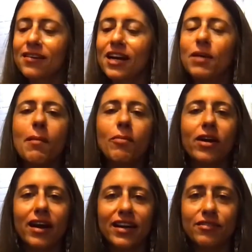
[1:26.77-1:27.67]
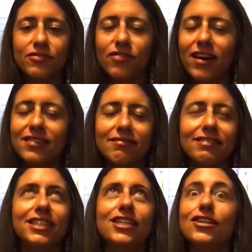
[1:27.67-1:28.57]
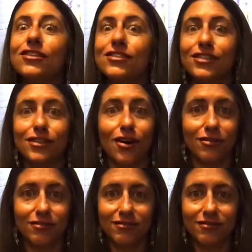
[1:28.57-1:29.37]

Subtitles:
I remember I had a friend years ago